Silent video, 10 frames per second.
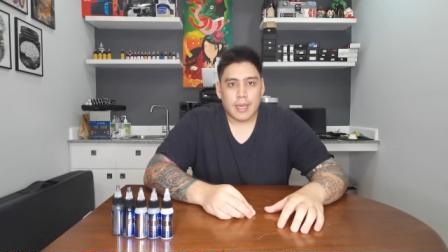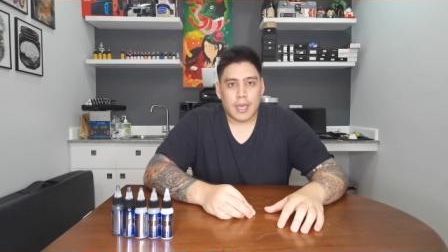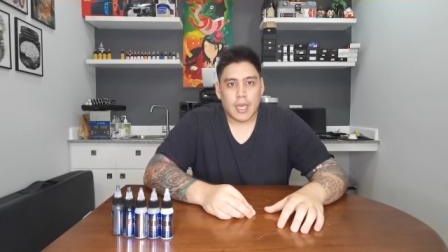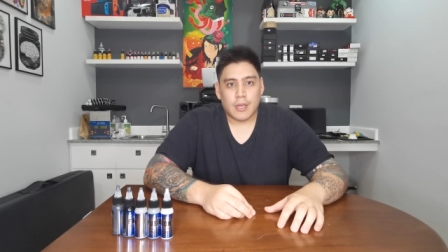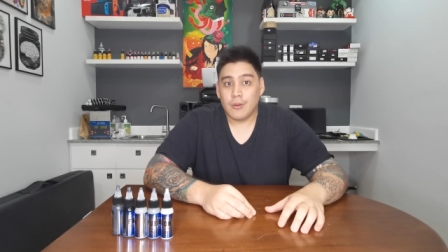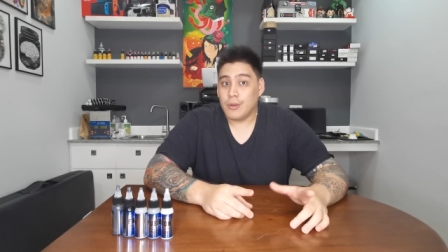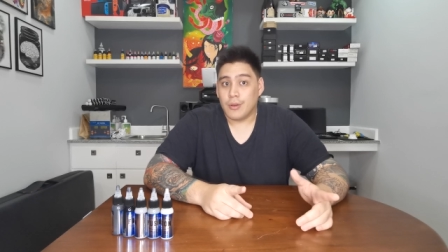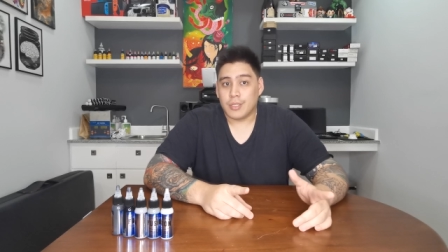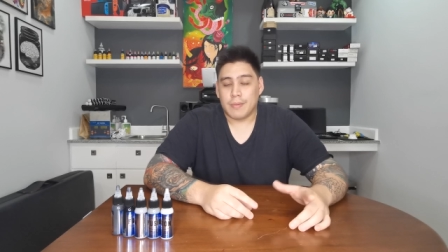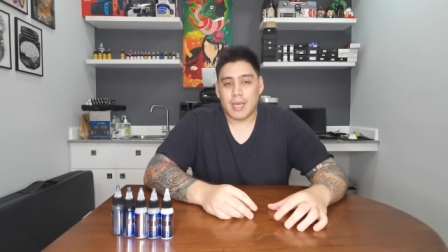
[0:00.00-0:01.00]
And who
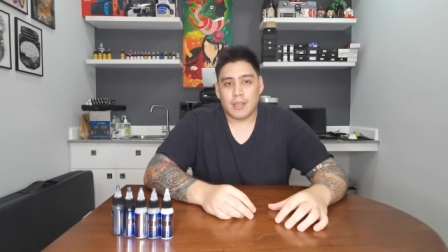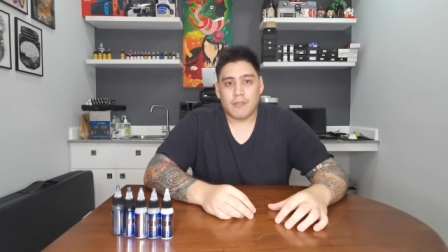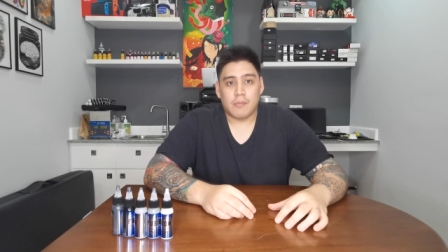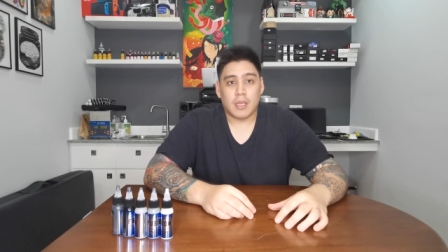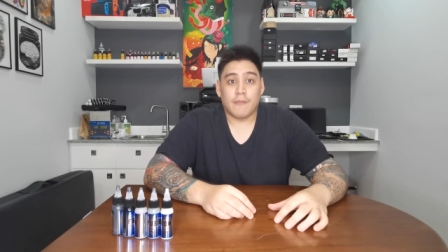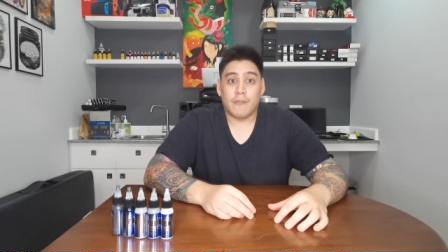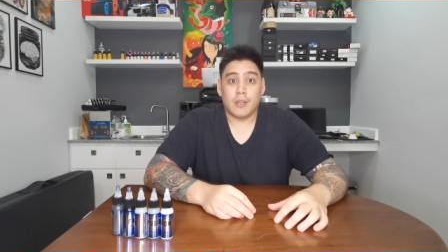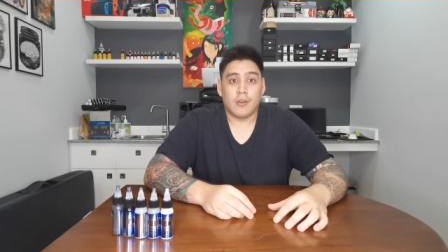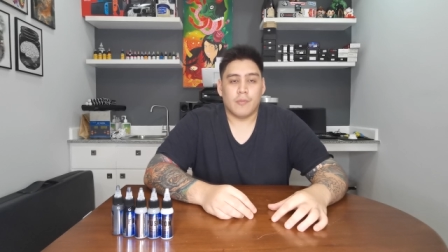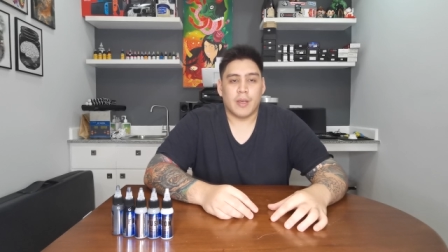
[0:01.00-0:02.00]
knows, I might even make a
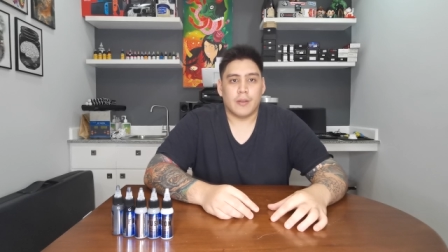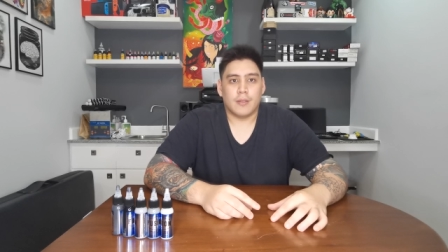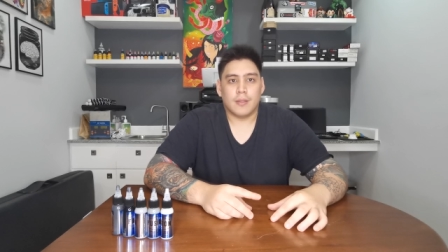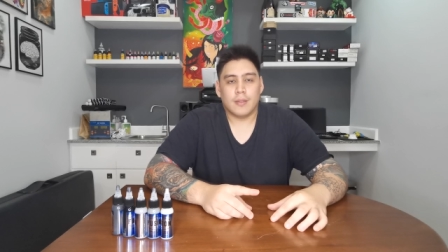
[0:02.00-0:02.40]
video about it.